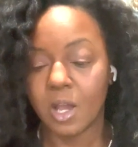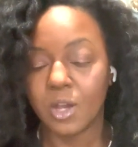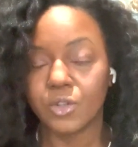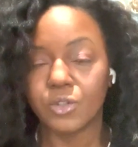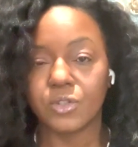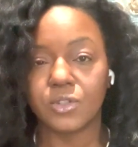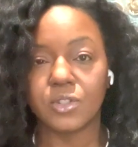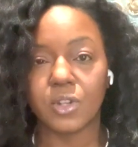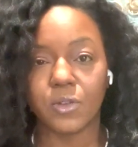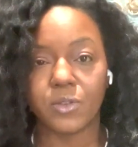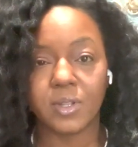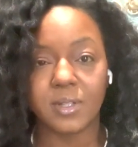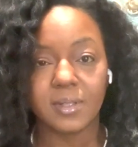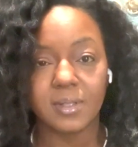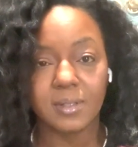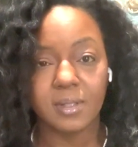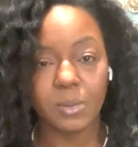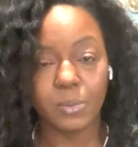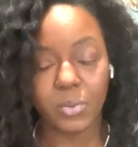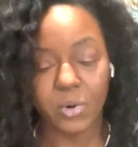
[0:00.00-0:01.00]
So this
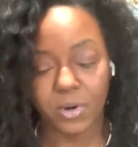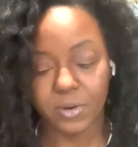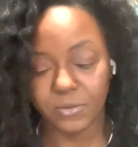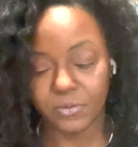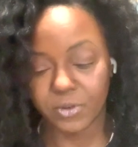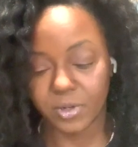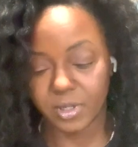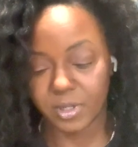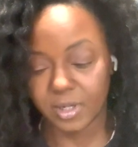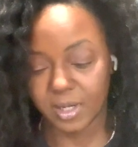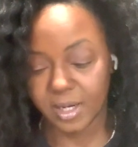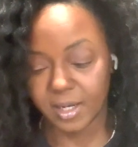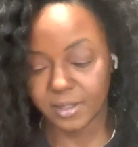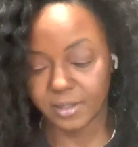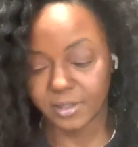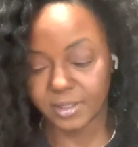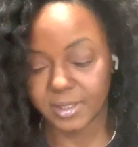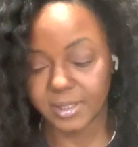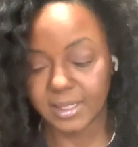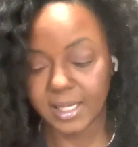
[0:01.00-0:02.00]
is important for you to
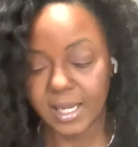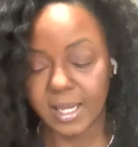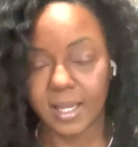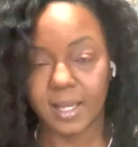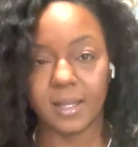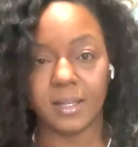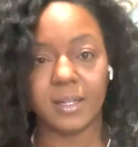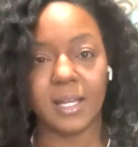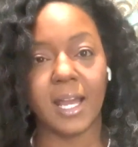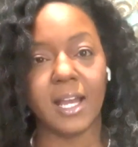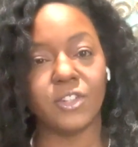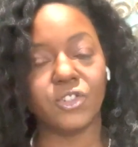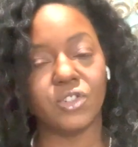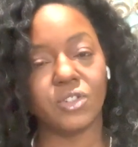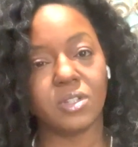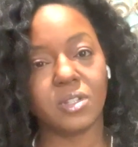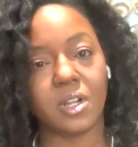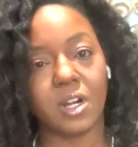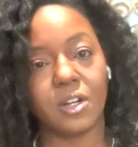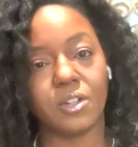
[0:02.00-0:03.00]
understand as you
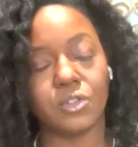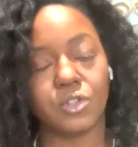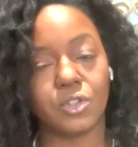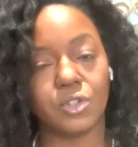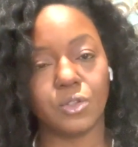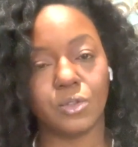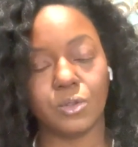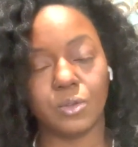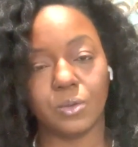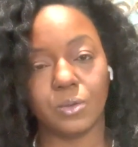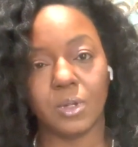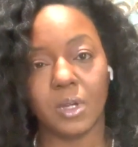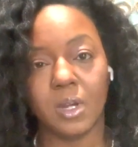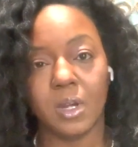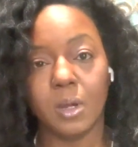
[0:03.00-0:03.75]
start to